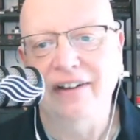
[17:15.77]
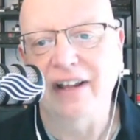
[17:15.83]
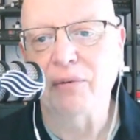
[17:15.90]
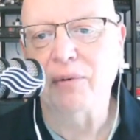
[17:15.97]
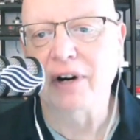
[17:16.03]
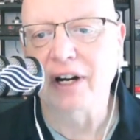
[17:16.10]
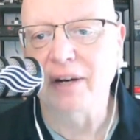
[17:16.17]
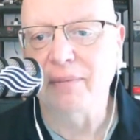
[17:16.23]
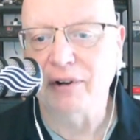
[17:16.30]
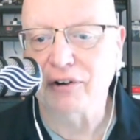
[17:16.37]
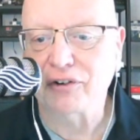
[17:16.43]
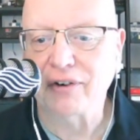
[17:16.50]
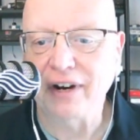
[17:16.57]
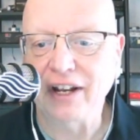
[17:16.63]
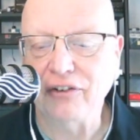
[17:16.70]
then worry
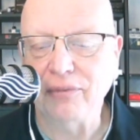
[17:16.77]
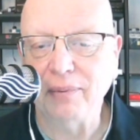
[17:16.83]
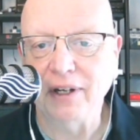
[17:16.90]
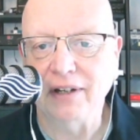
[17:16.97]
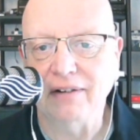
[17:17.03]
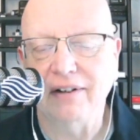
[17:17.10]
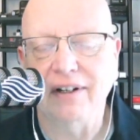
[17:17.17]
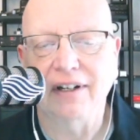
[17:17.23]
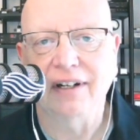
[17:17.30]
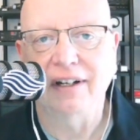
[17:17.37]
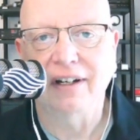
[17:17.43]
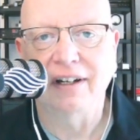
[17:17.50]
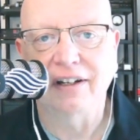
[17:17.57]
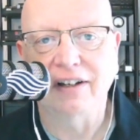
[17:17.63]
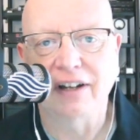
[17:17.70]
about transmit
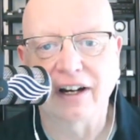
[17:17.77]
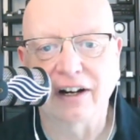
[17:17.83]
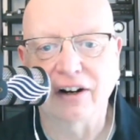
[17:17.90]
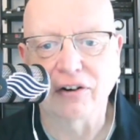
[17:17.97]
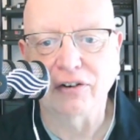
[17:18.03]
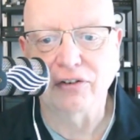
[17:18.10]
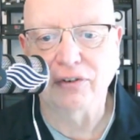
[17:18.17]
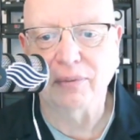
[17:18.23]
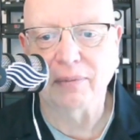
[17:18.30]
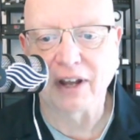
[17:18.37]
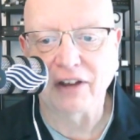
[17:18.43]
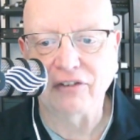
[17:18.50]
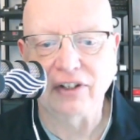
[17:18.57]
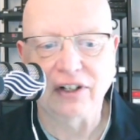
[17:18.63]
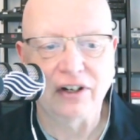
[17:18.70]
and uh, go do some
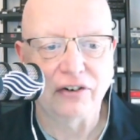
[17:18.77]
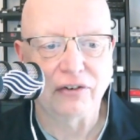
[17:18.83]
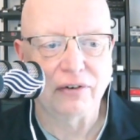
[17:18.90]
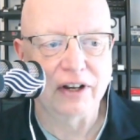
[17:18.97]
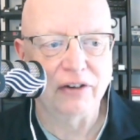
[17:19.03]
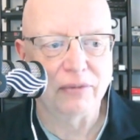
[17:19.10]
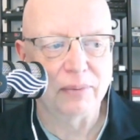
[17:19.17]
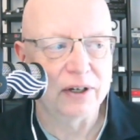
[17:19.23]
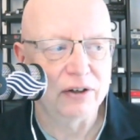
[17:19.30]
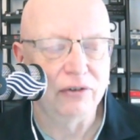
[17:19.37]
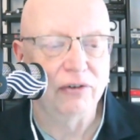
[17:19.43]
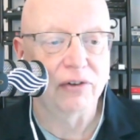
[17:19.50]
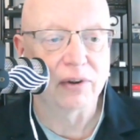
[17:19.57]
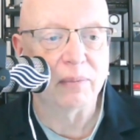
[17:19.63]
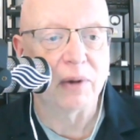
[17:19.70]
testing on transmit.
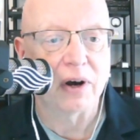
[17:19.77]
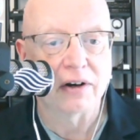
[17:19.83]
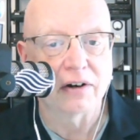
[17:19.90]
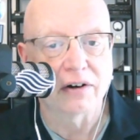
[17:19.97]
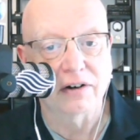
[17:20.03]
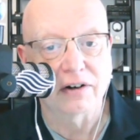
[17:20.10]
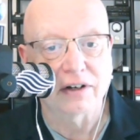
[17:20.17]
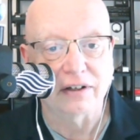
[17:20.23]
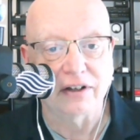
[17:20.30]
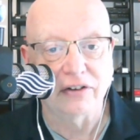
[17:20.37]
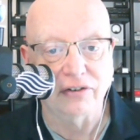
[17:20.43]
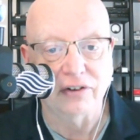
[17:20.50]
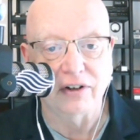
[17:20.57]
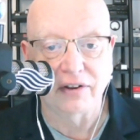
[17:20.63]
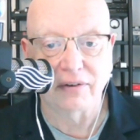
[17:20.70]
Use the monitor to
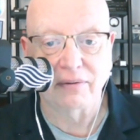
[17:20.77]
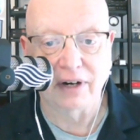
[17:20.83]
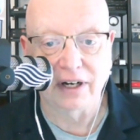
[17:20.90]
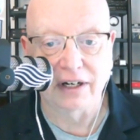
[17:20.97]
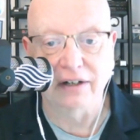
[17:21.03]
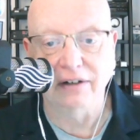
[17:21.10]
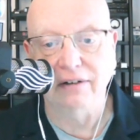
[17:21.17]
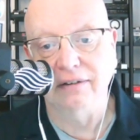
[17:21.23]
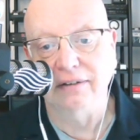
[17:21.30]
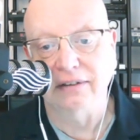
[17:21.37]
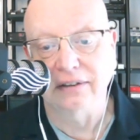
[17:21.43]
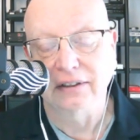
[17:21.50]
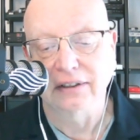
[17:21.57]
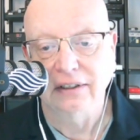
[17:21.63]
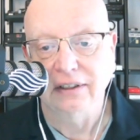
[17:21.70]
listen on the radio,
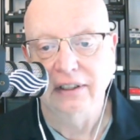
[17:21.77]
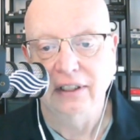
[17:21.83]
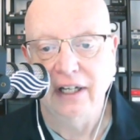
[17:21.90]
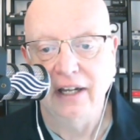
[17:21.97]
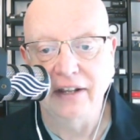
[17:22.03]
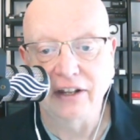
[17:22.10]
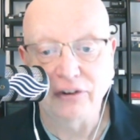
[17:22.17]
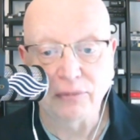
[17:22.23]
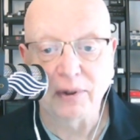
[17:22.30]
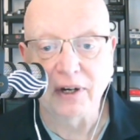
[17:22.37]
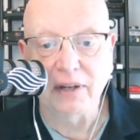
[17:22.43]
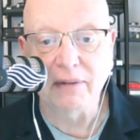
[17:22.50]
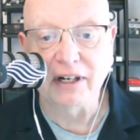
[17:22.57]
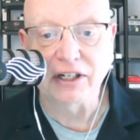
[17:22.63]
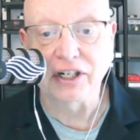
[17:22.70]
and that's
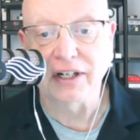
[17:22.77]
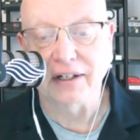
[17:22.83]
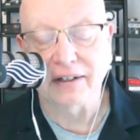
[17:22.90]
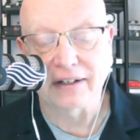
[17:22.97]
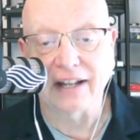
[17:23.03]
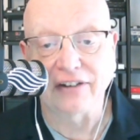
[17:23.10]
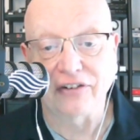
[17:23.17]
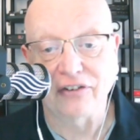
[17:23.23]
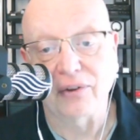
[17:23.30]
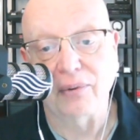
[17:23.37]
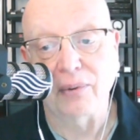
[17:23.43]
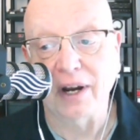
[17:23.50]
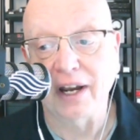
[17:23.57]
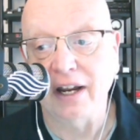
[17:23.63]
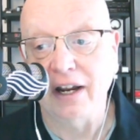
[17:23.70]
pretty much it. That's the
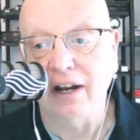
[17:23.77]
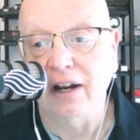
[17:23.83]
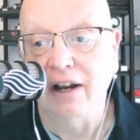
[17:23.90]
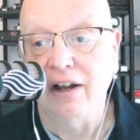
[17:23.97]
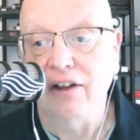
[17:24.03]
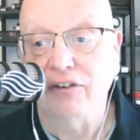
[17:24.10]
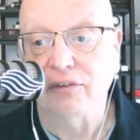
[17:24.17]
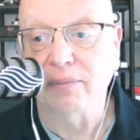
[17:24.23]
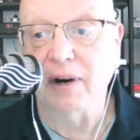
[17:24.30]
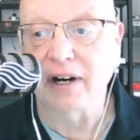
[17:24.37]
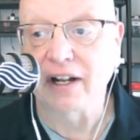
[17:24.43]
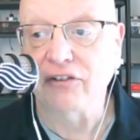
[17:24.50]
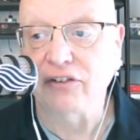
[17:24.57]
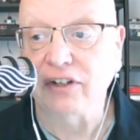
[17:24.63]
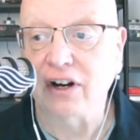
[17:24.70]
way
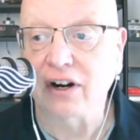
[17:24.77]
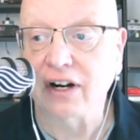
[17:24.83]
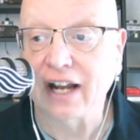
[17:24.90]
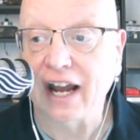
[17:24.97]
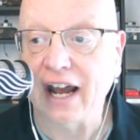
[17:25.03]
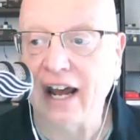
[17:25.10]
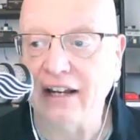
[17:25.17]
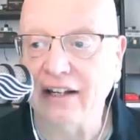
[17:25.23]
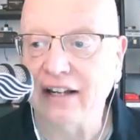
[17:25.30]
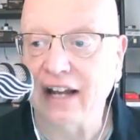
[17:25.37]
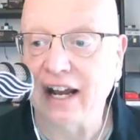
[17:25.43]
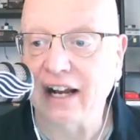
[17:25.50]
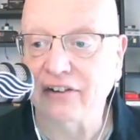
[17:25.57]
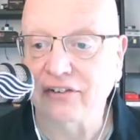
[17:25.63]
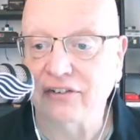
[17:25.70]
Smart SDR Cat and
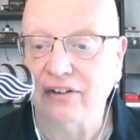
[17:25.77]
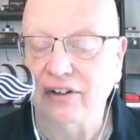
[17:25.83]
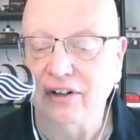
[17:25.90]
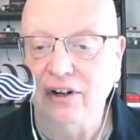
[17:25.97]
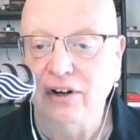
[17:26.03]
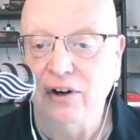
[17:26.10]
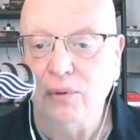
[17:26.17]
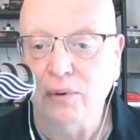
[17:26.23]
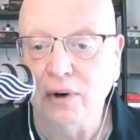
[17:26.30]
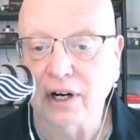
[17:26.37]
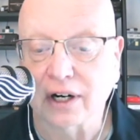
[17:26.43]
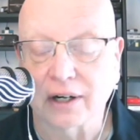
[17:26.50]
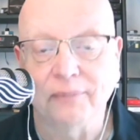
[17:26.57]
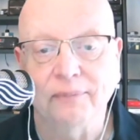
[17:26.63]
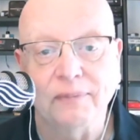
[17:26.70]
DAX
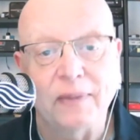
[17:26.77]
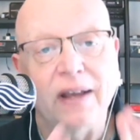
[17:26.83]
work.